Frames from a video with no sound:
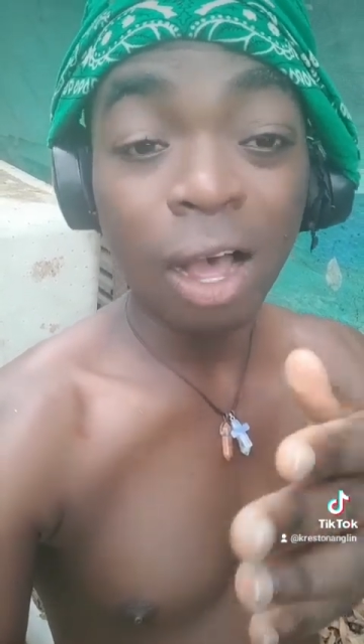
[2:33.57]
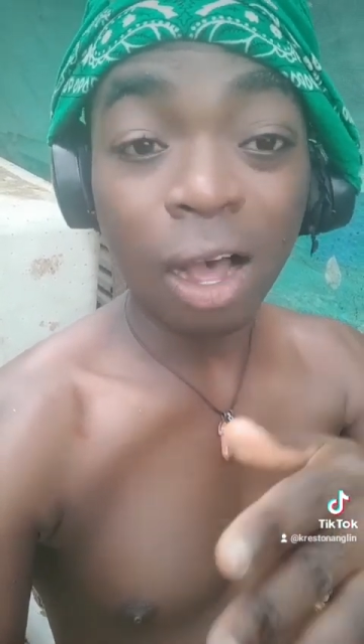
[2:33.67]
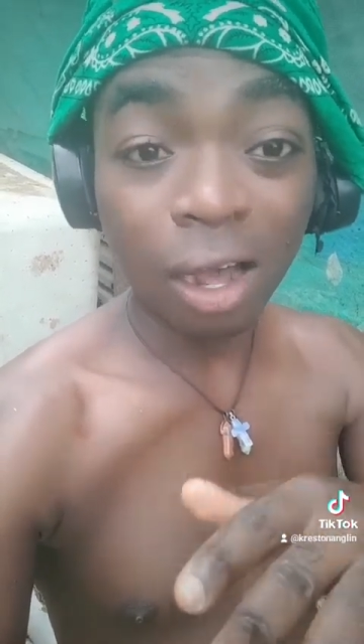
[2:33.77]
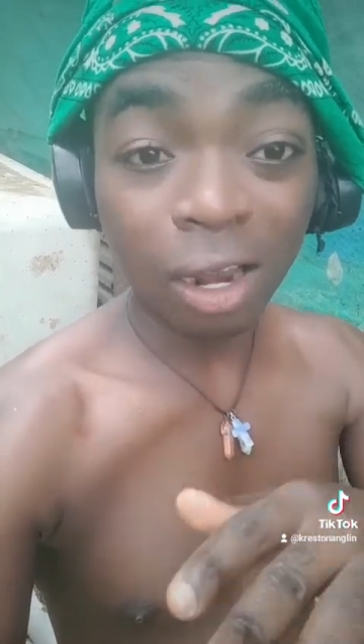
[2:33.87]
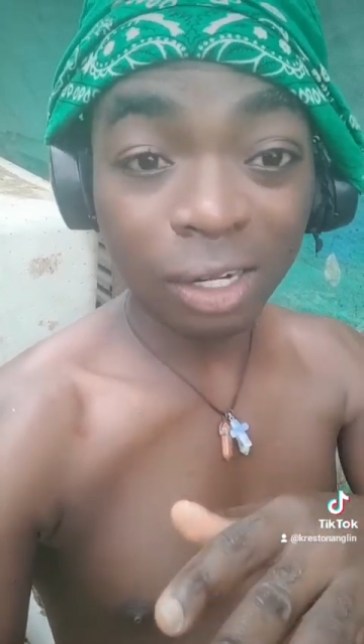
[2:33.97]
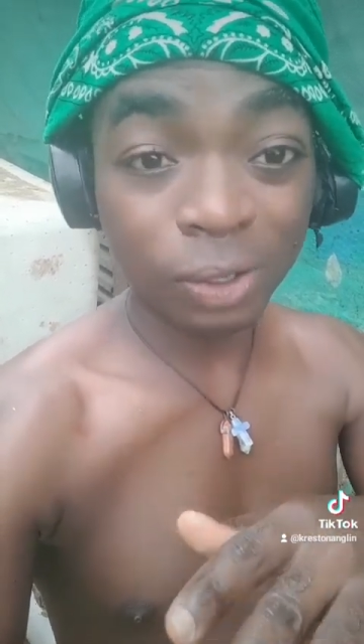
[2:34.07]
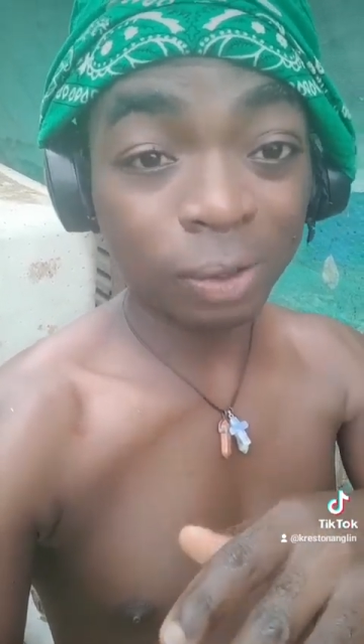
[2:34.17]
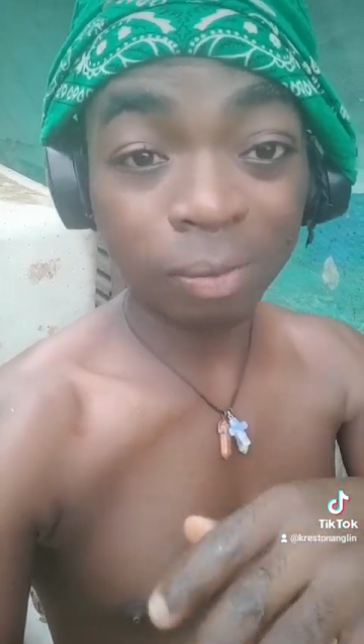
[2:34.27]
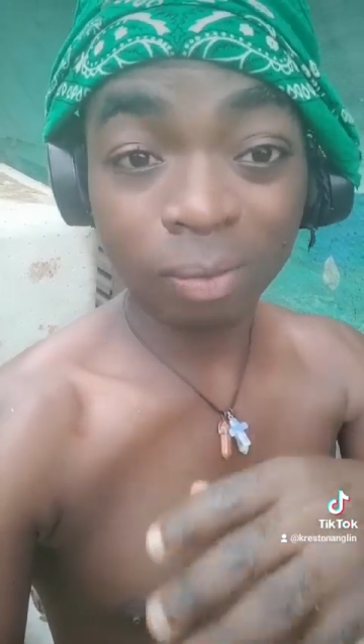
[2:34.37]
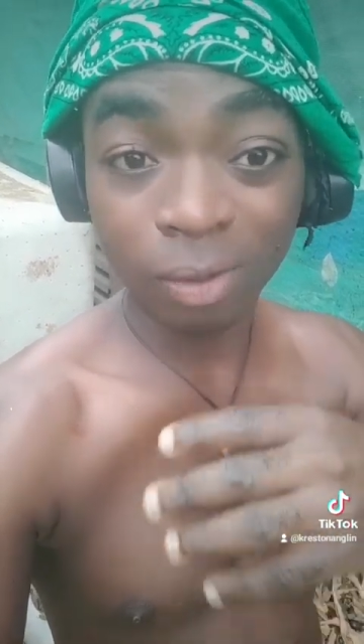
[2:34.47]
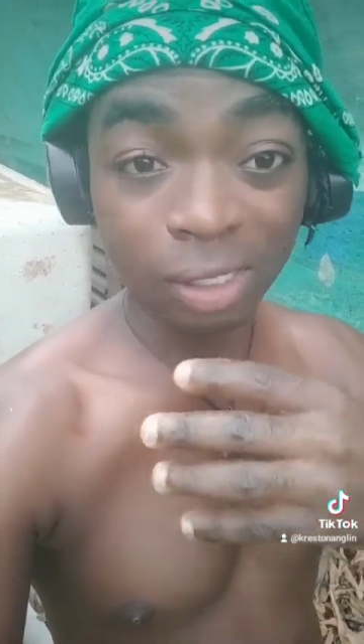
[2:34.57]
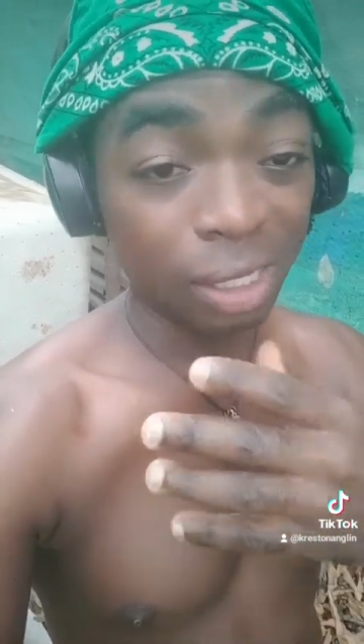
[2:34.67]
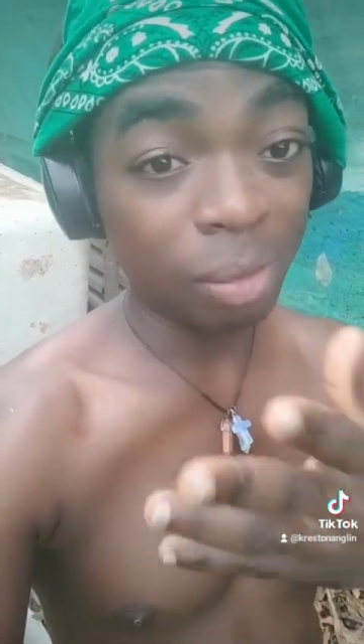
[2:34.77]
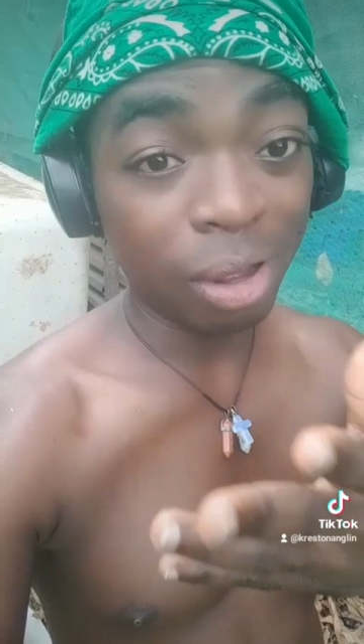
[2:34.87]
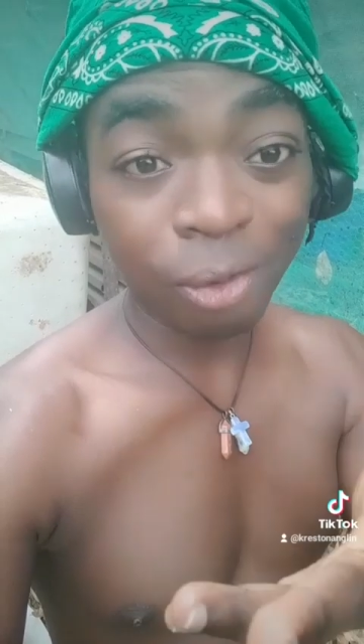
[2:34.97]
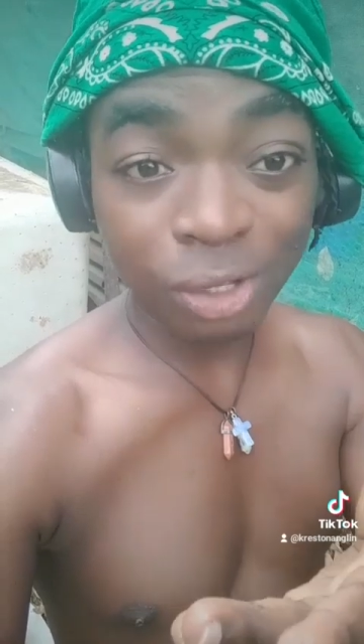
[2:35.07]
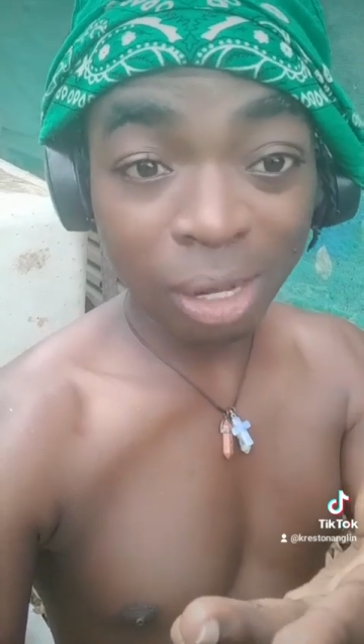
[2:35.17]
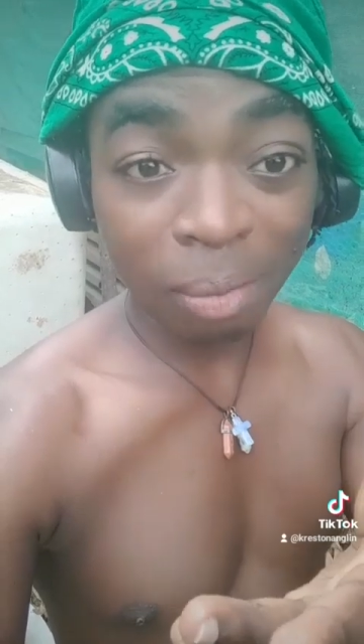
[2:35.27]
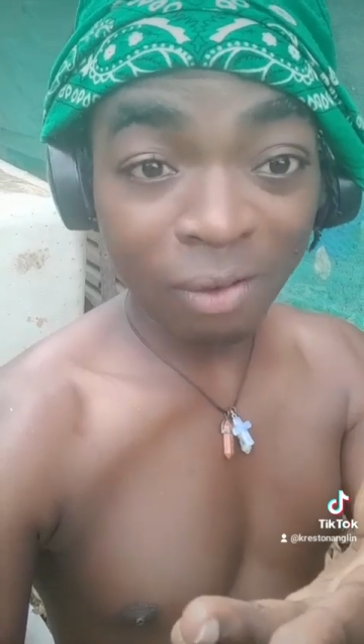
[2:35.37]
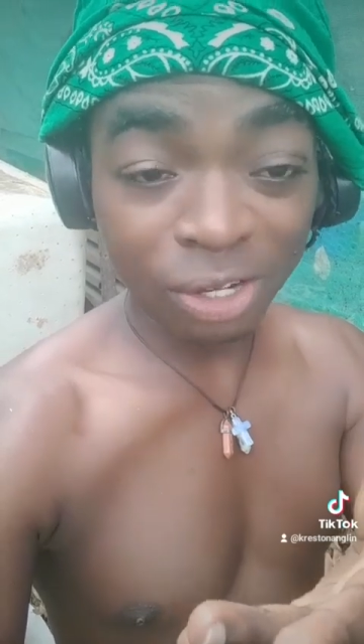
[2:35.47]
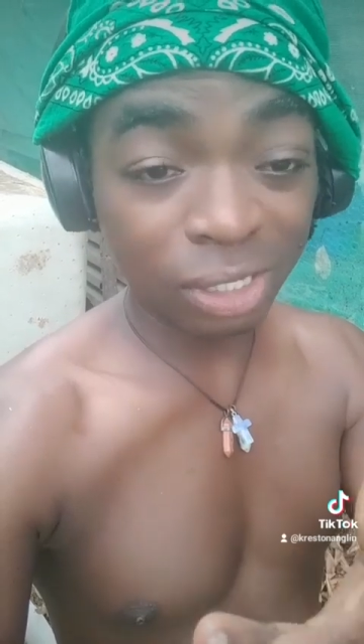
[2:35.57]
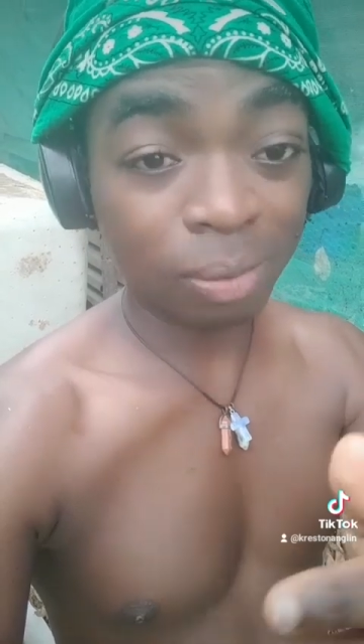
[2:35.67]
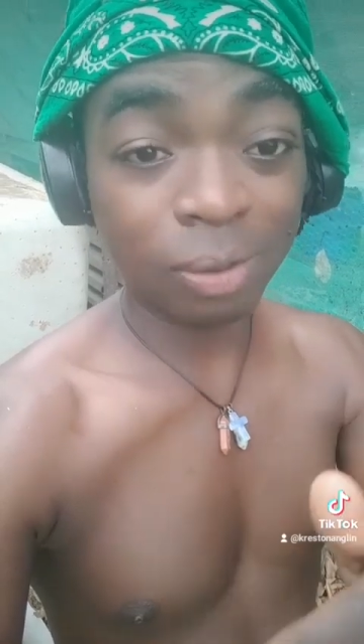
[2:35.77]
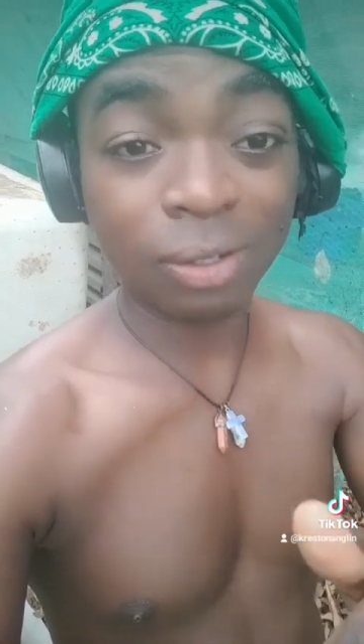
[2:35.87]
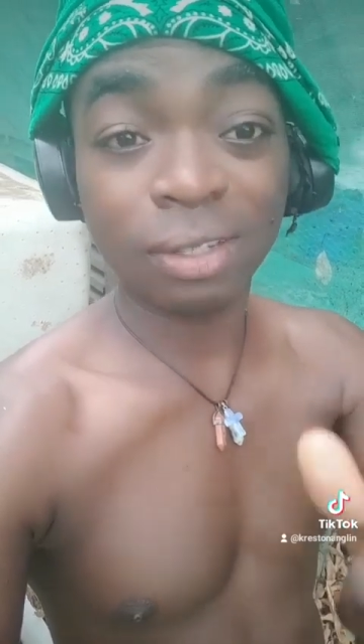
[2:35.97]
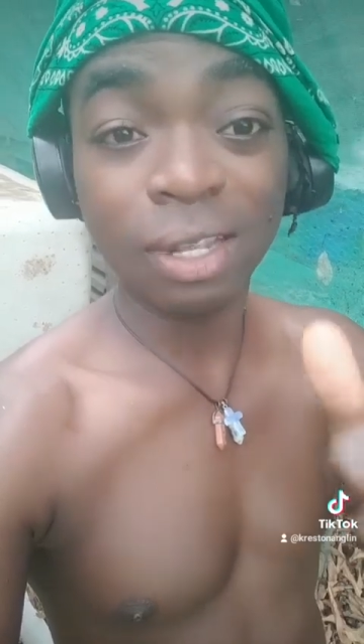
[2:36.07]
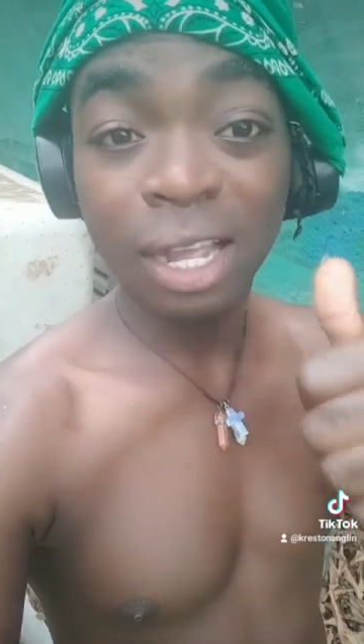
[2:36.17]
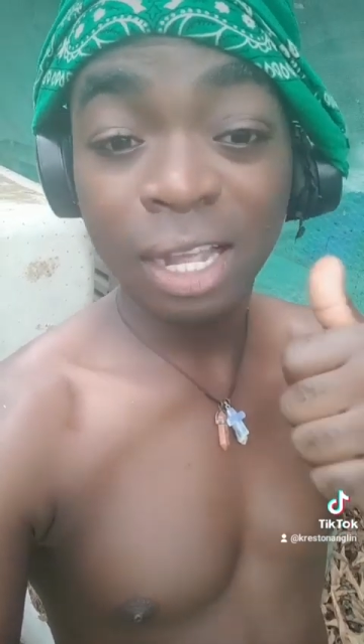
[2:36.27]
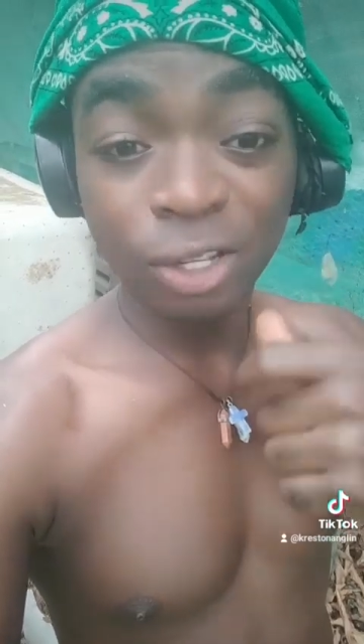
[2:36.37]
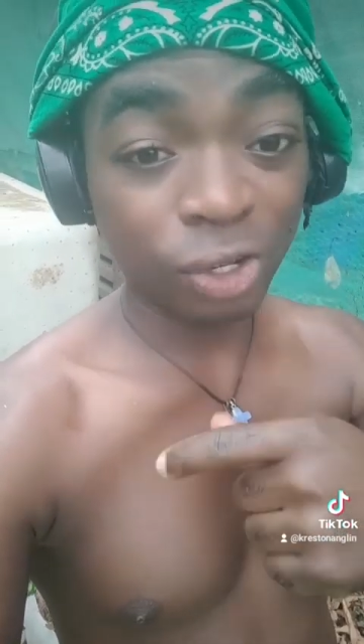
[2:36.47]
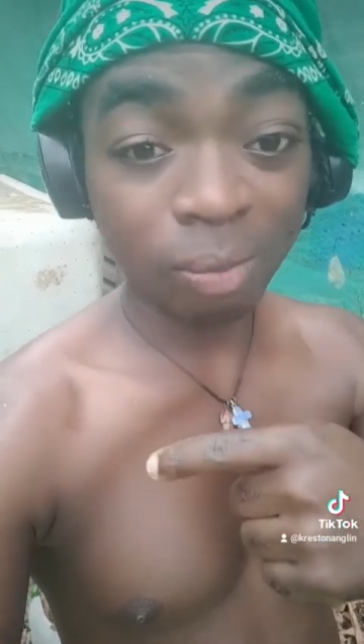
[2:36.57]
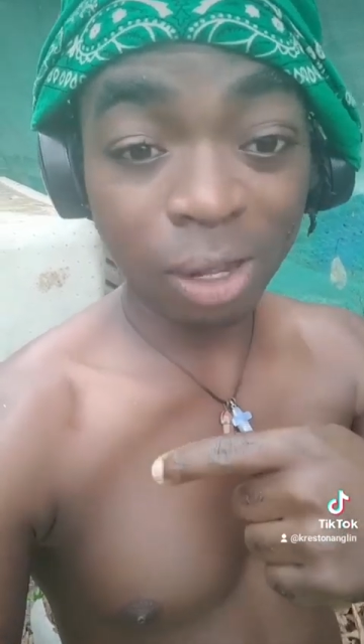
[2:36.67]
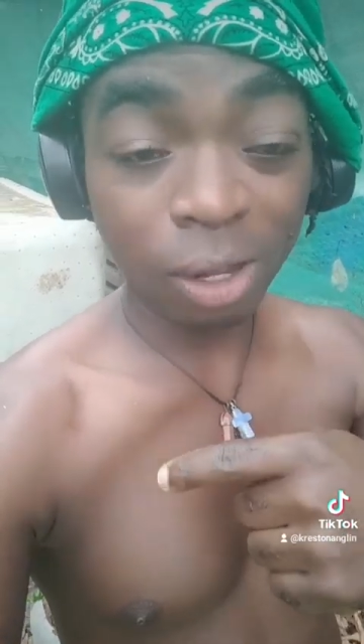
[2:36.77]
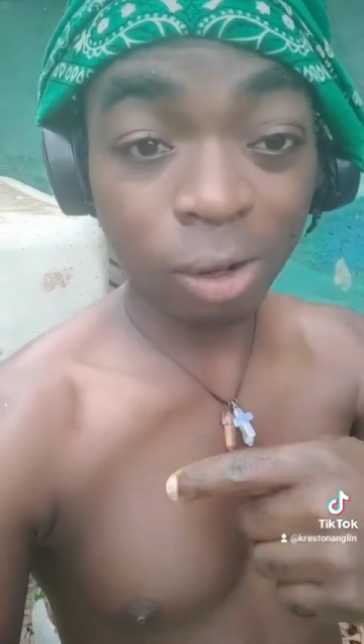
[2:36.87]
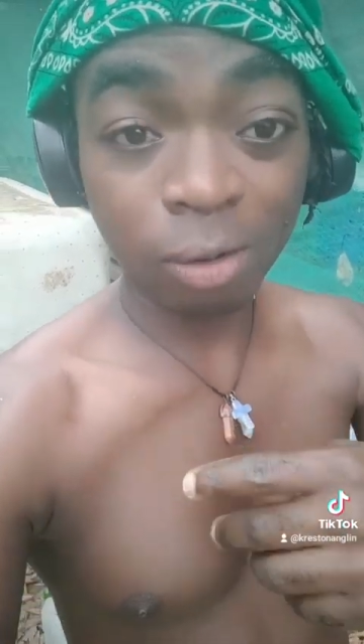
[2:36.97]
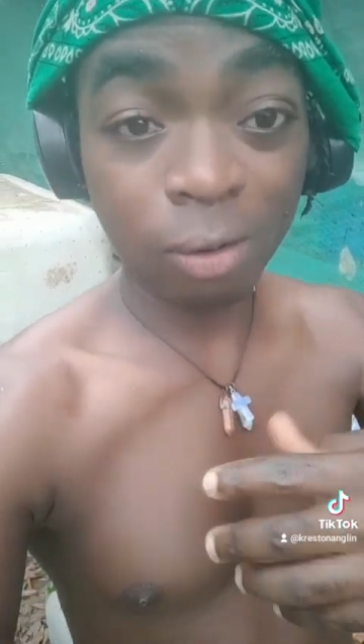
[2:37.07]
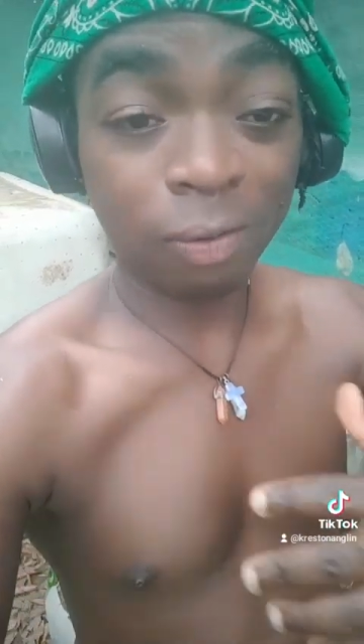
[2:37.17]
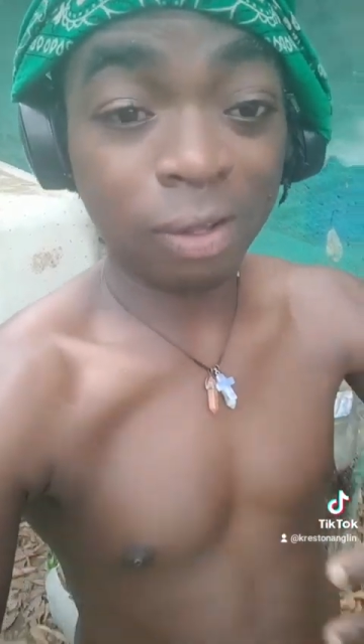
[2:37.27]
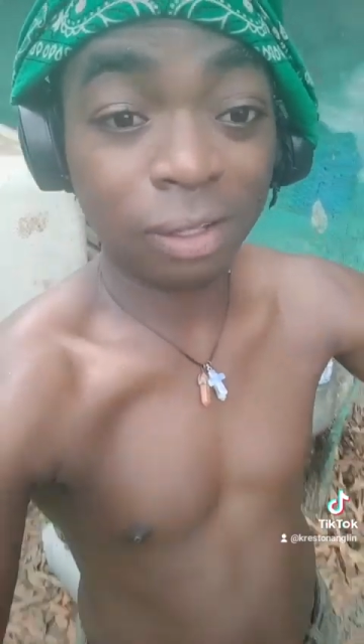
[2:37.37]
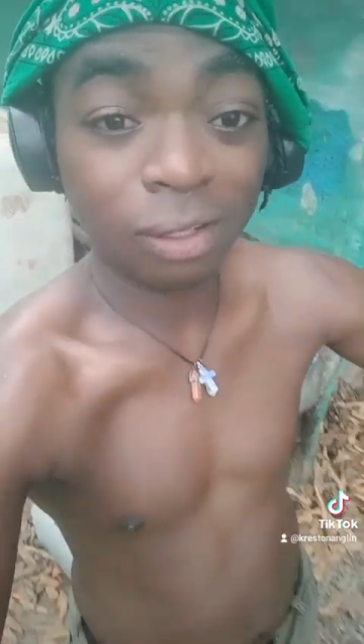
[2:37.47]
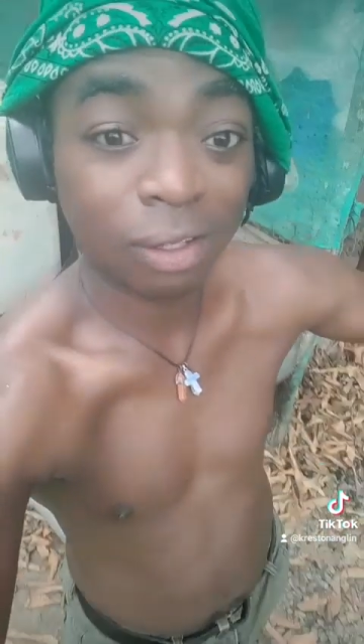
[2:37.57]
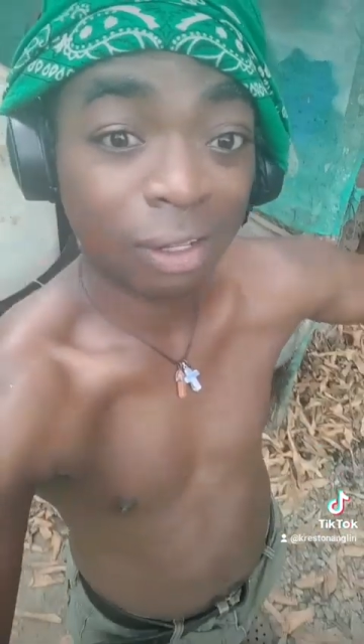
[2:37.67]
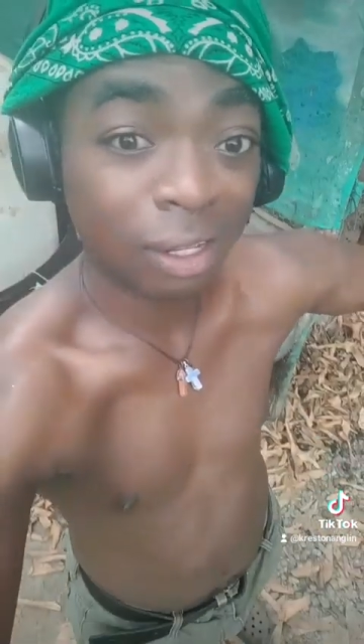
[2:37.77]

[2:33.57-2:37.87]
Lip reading: All I do is eat my fruits and my vegetables, drink my chlorophyll,